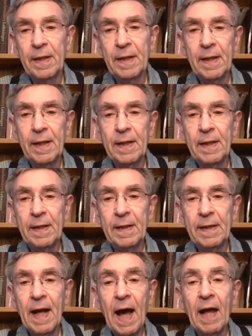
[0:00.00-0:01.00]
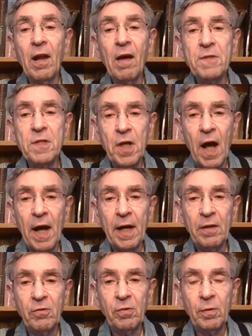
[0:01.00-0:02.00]
I loved
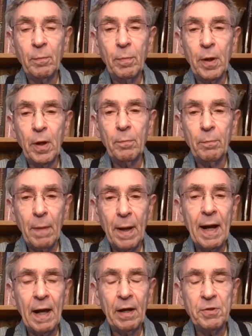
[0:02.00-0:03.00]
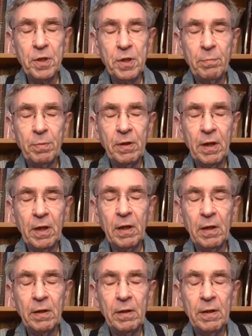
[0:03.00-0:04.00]
science, but biology in
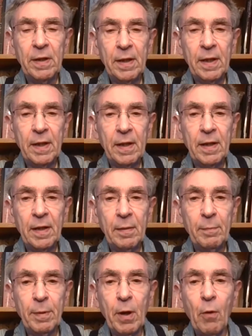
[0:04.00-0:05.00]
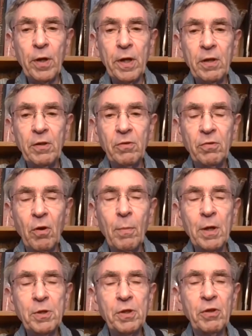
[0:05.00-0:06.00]
particular, but only in so
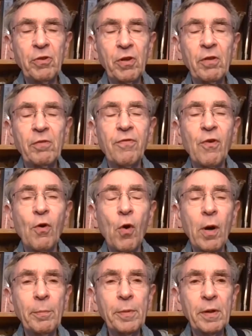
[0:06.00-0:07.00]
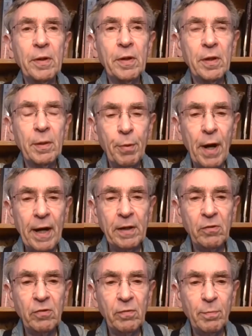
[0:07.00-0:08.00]
much as it informed the
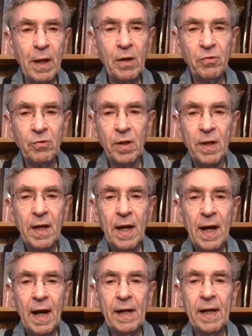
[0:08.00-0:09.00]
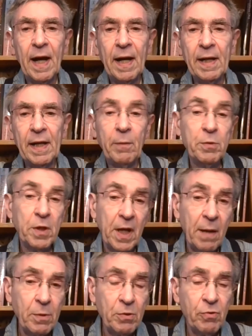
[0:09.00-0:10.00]
practice of medicine. I was a
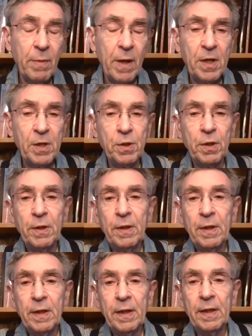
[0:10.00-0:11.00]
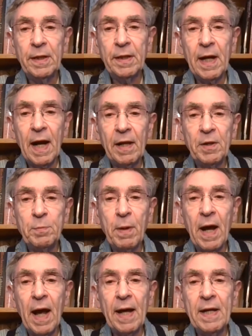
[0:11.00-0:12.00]
chemistry major in college,
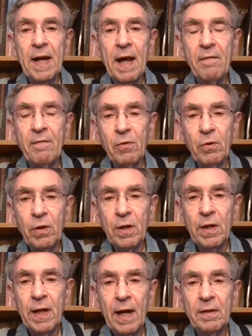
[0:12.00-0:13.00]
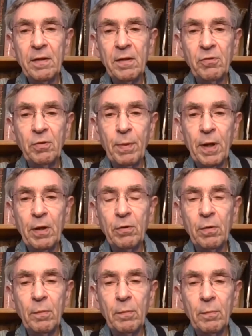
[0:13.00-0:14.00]
but I never
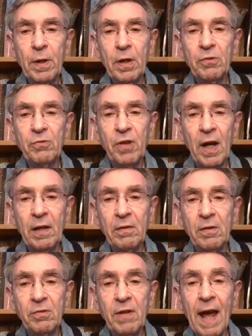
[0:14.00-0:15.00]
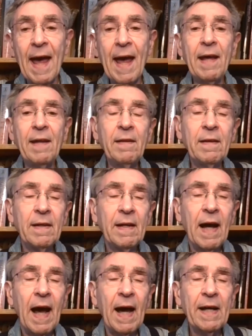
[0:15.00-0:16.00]
anticipated being a scientist, and
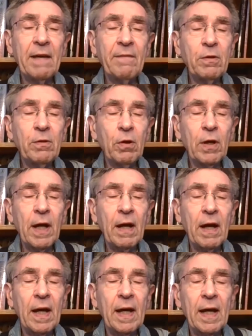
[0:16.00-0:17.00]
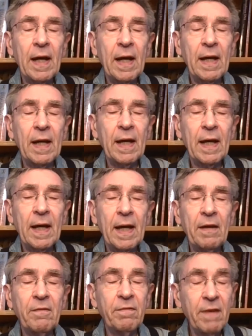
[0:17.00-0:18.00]
I never took
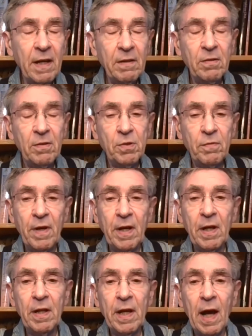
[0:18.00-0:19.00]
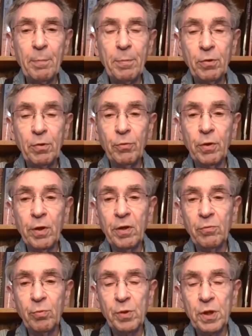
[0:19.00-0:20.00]
advantage of any of the
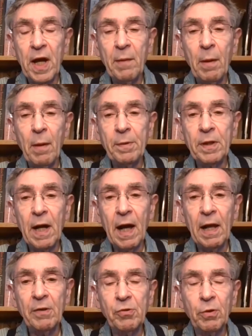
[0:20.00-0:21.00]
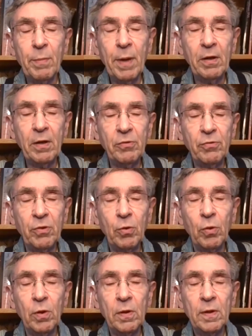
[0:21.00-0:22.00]
opportunities which came up in college or medical
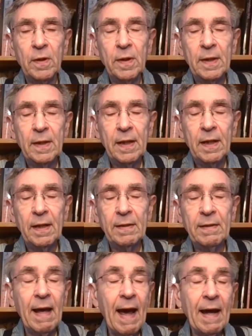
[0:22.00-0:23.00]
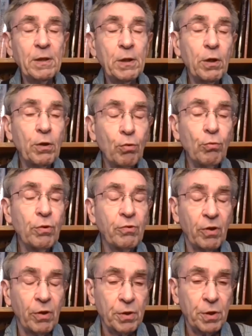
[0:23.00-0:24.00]
school to actually do
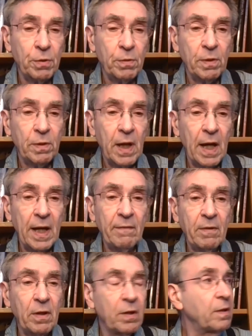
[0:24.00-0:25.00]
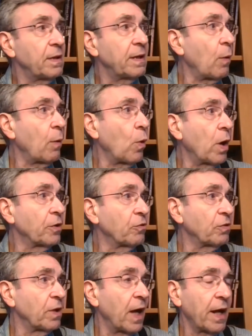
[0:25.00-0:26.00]
research. I never, not
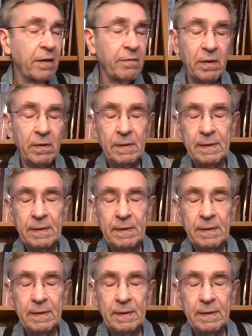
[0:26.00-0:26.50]
once, not ever.